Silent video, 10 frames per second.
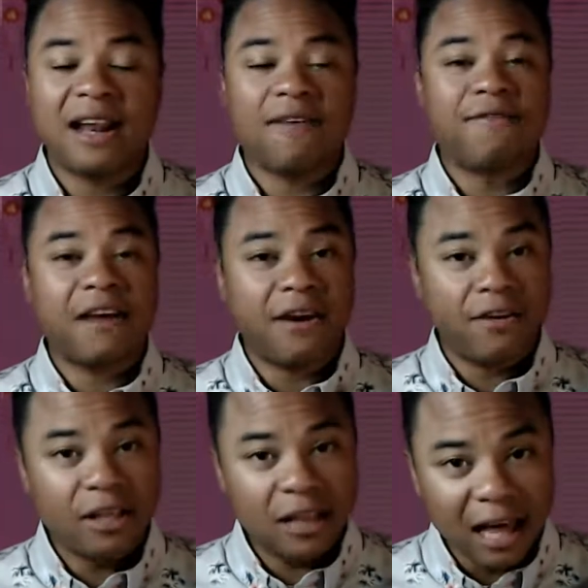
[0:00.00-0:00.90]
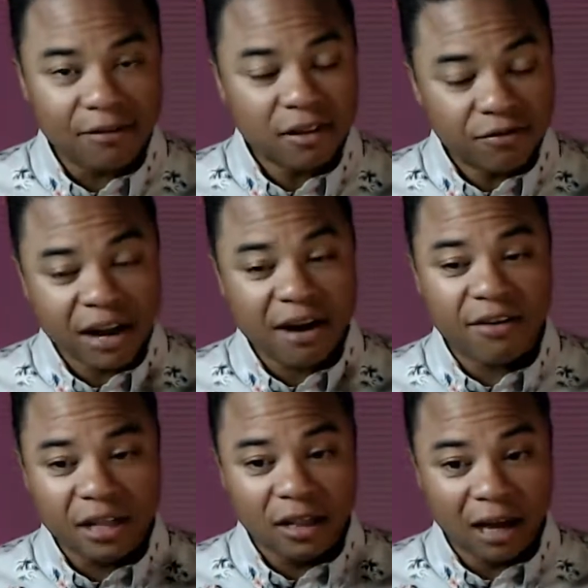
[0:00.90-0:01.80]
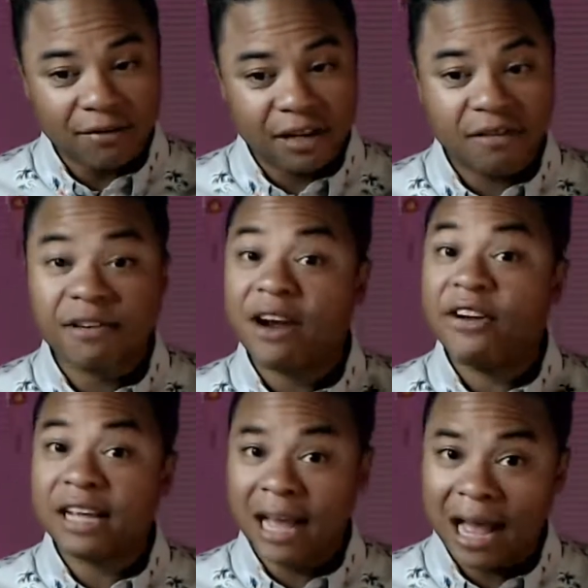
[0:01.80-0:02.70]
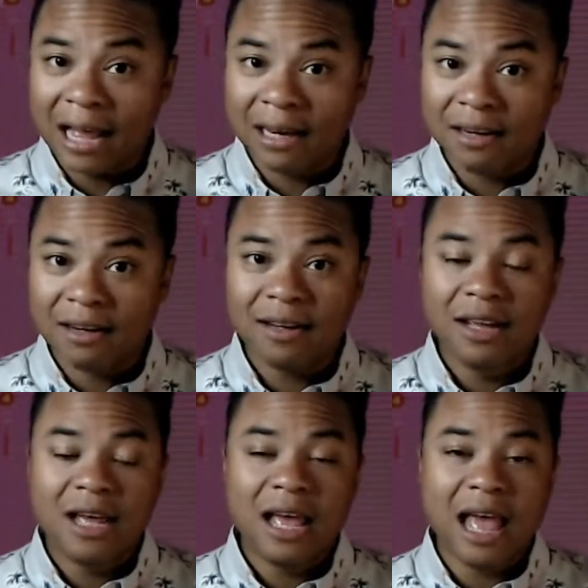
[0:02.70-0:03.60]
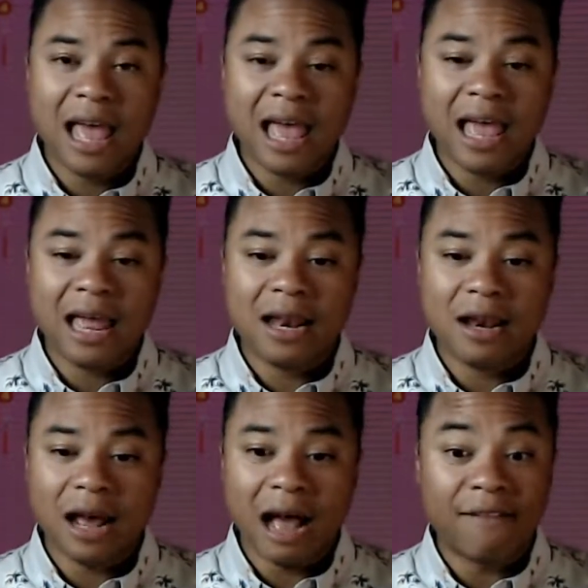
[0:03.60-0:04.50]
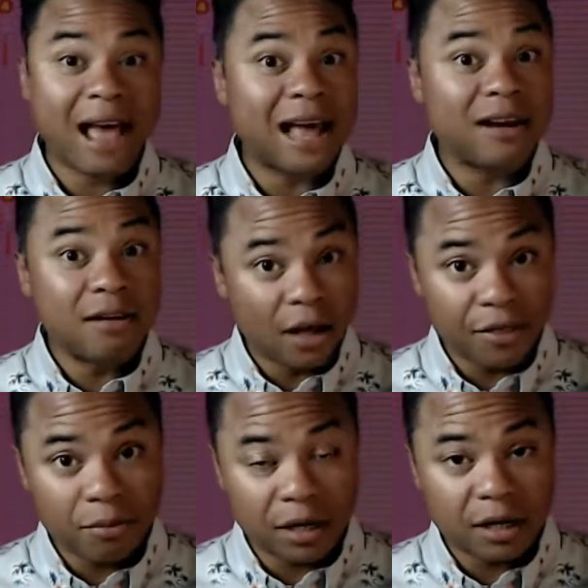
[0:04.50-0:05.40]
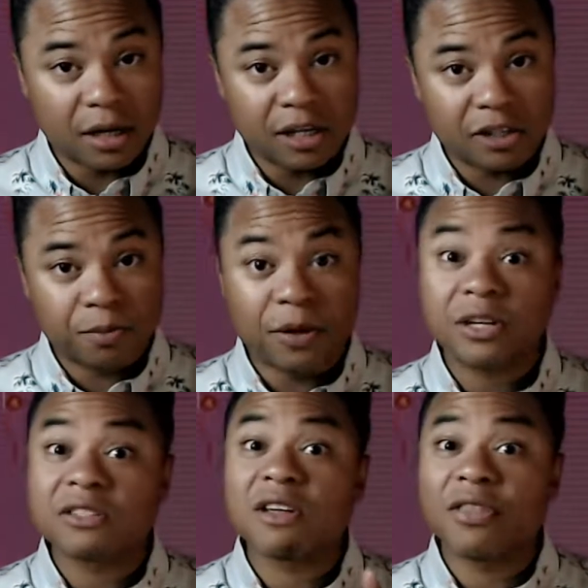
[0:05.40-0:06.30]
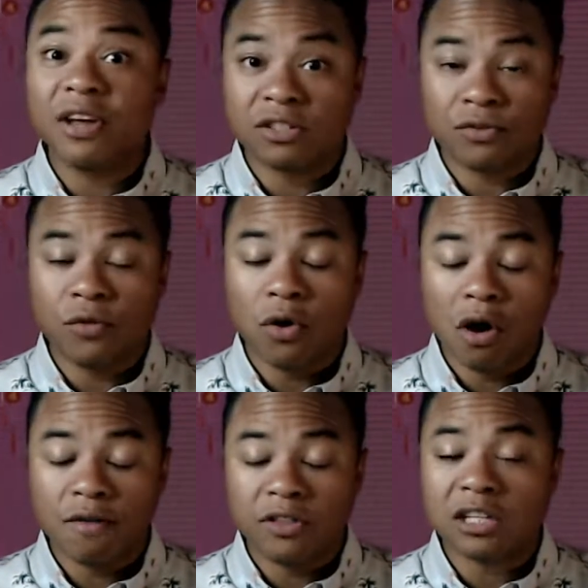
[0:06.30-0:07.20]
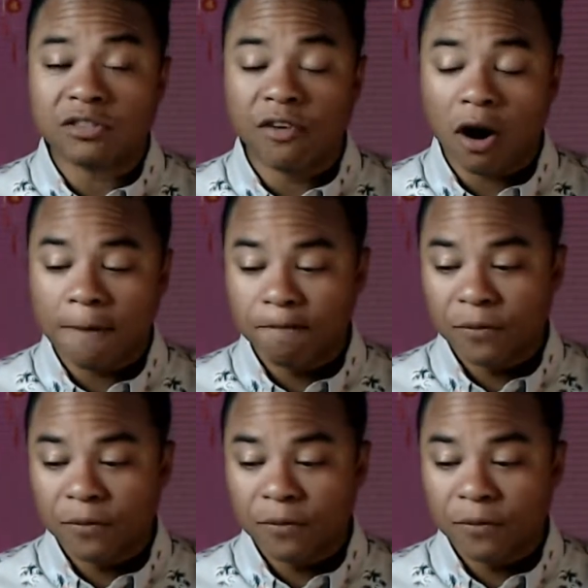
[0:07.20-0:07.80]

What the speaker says: and are very loving, very kind. And I've had nothing but a good experience thus far.